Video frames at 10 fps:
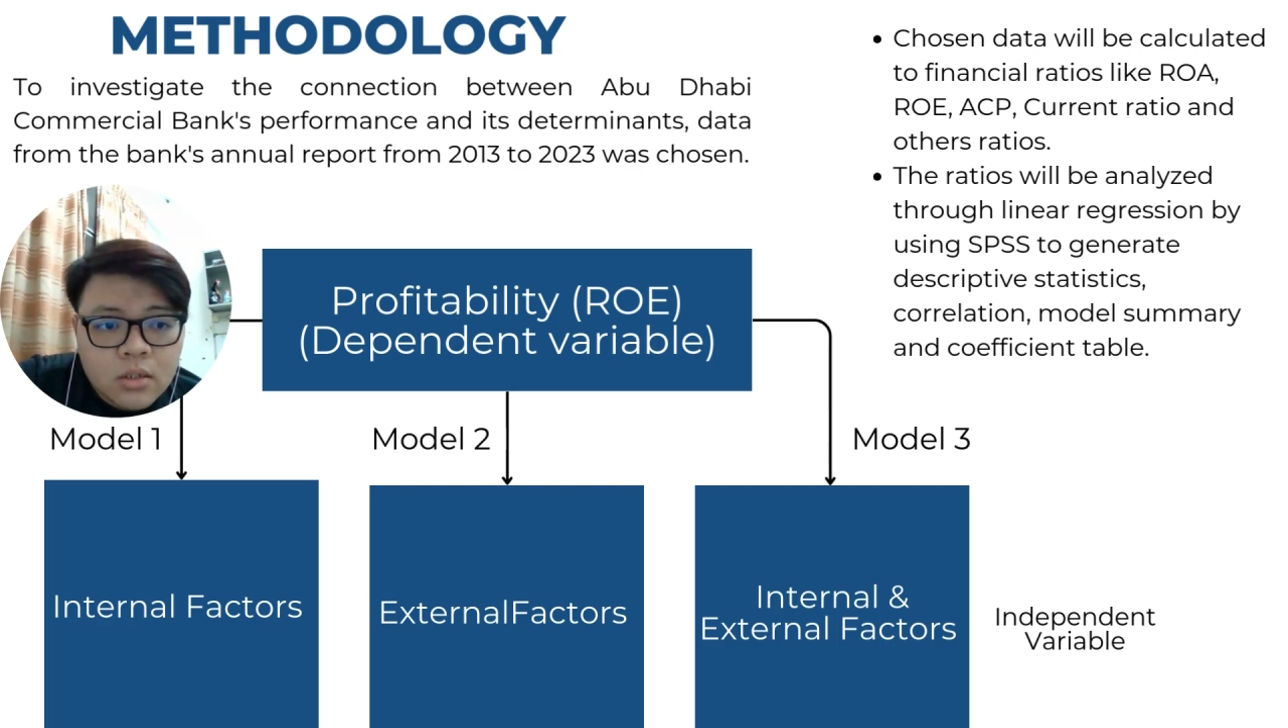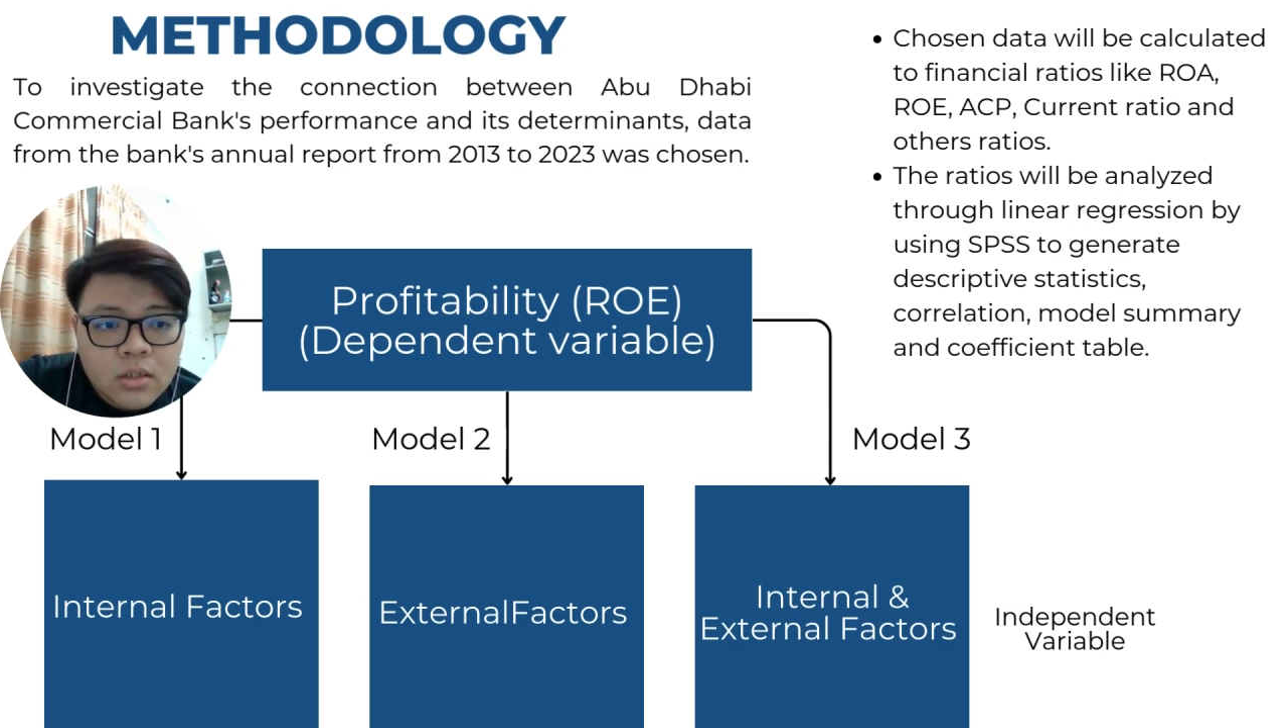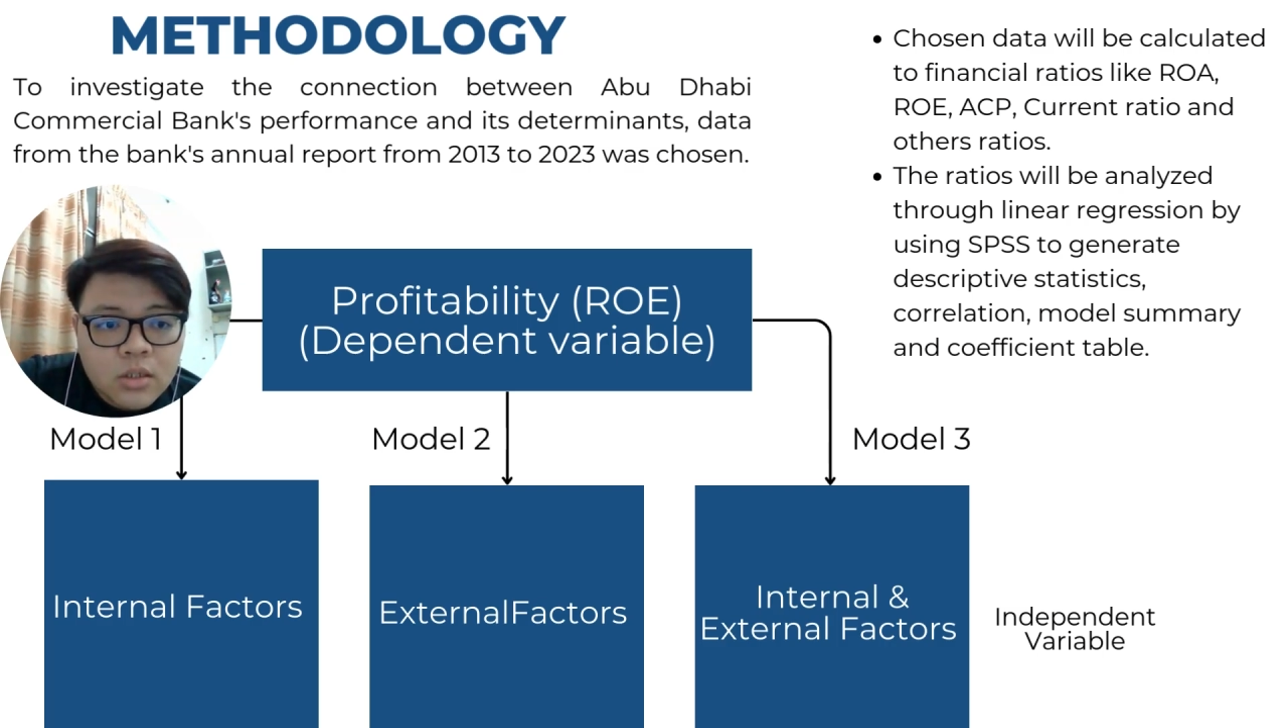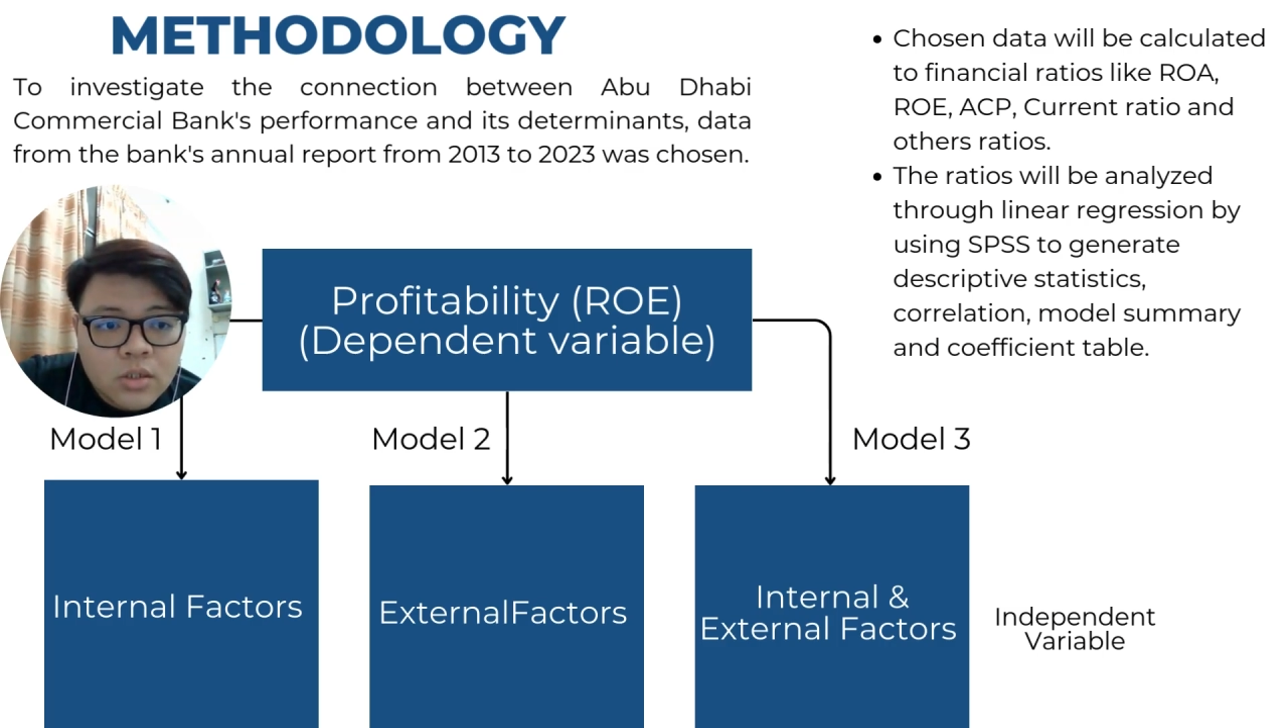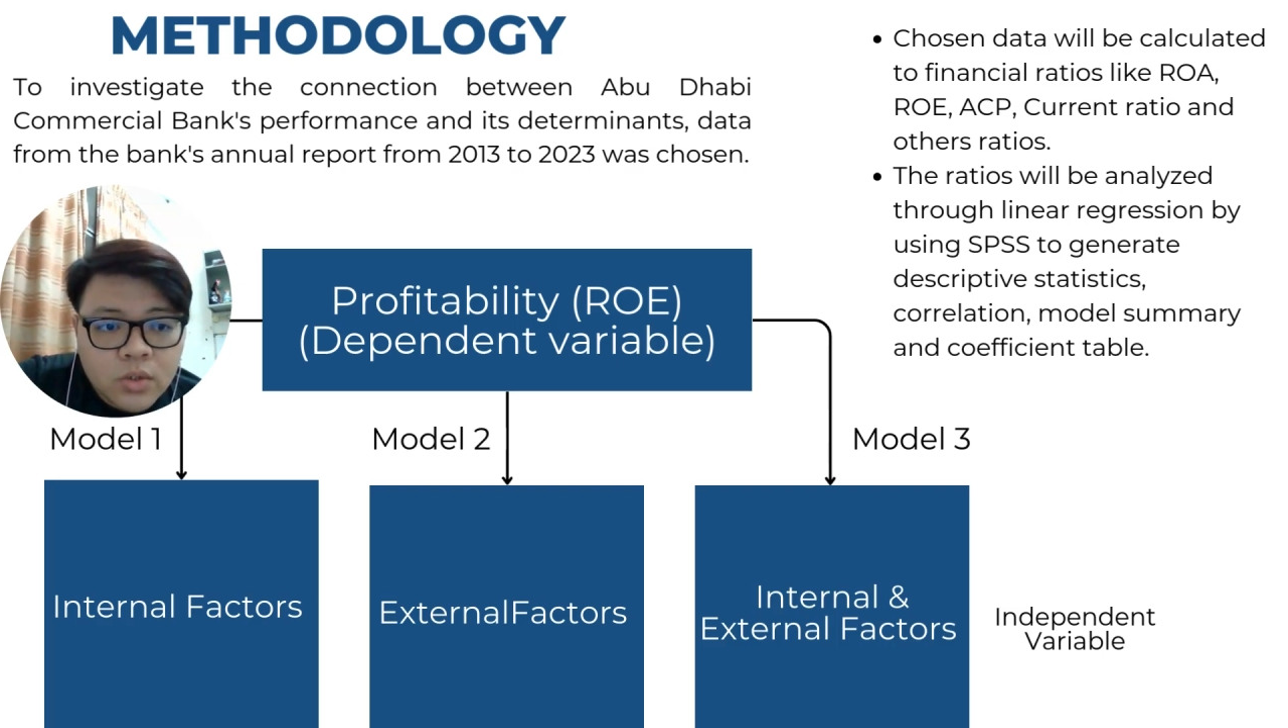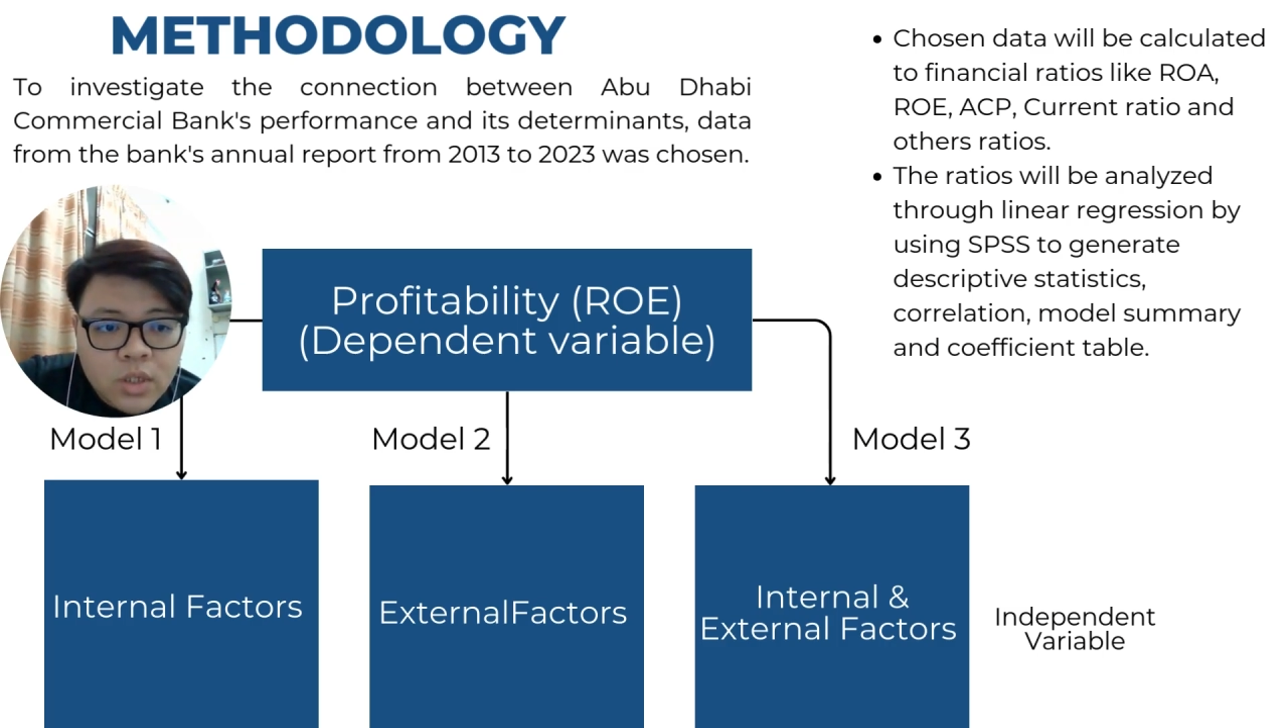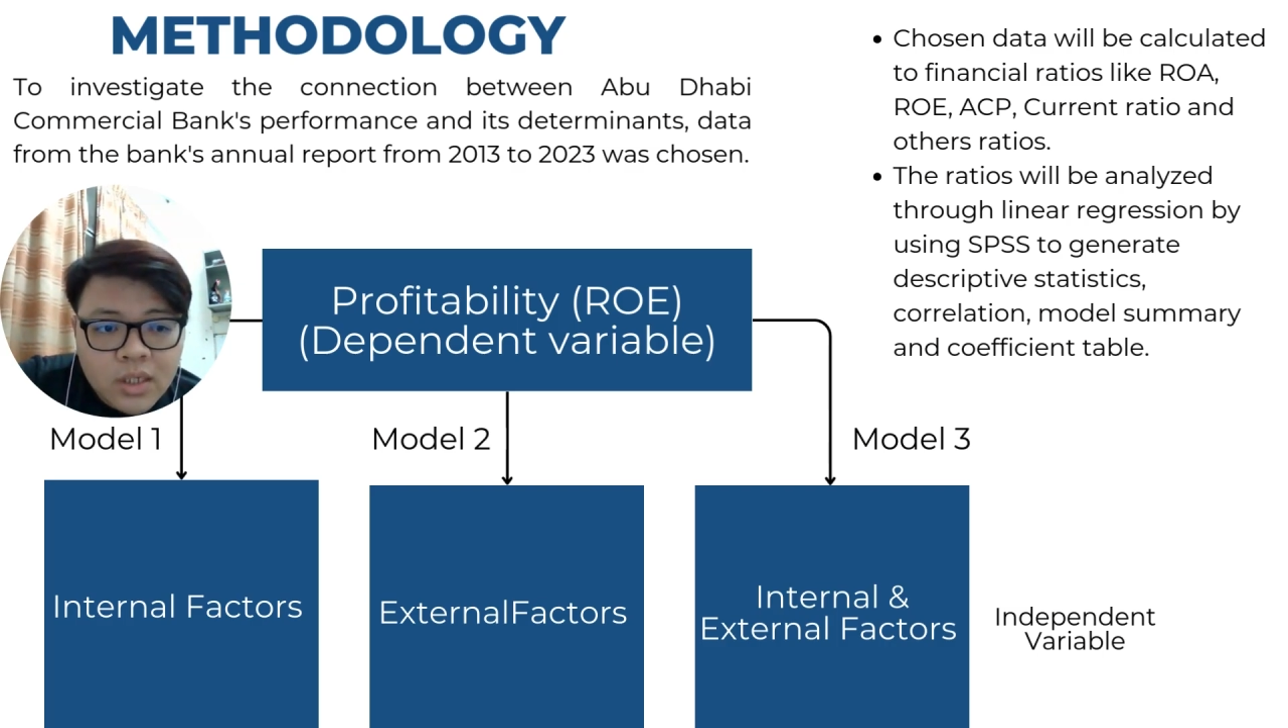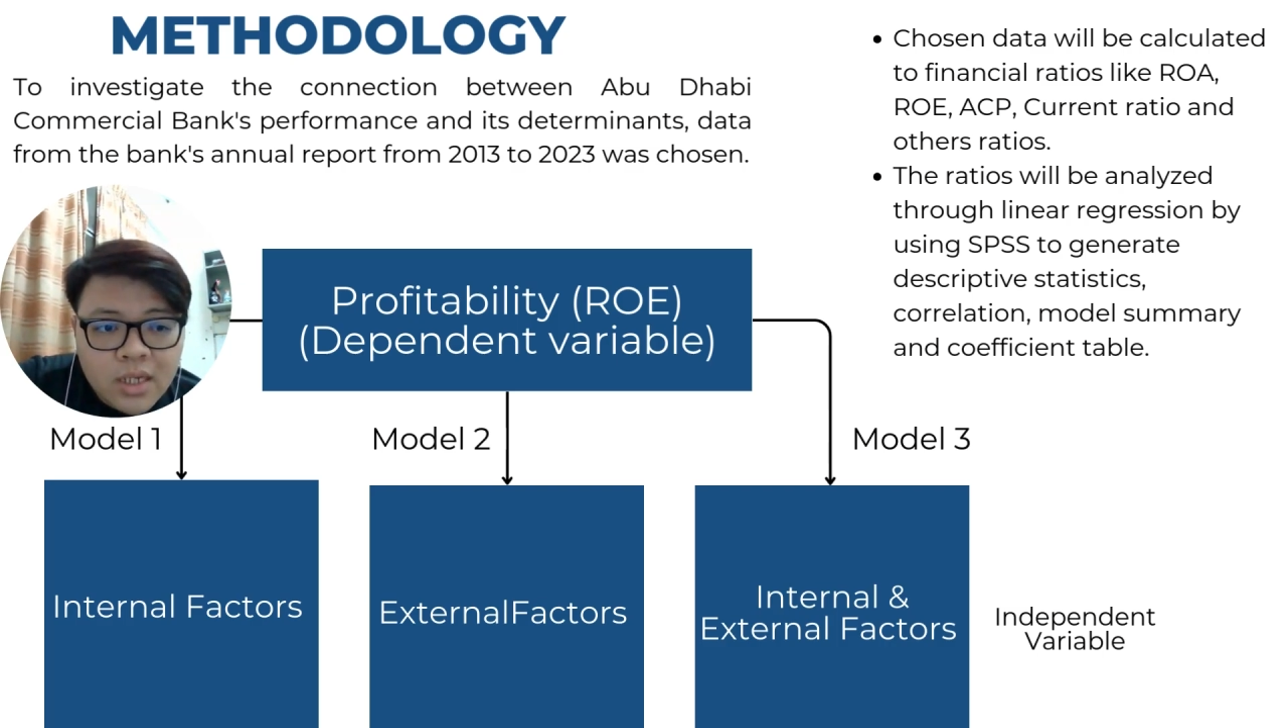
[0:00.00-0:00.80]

The chosen